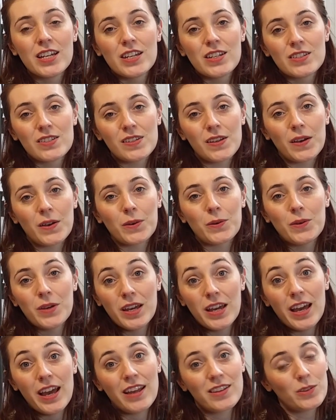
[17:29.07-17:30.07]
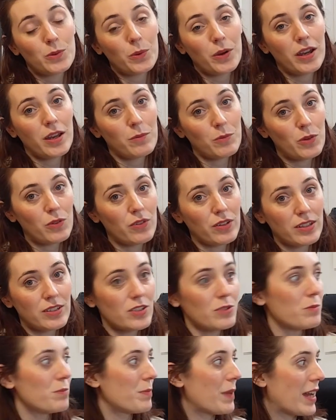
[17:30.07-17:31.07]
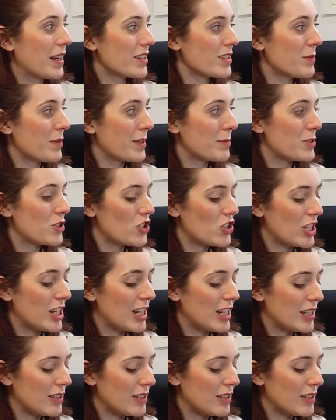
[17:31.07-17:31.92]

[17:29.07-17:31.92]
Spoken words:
So hence why I'm moving back to my machine.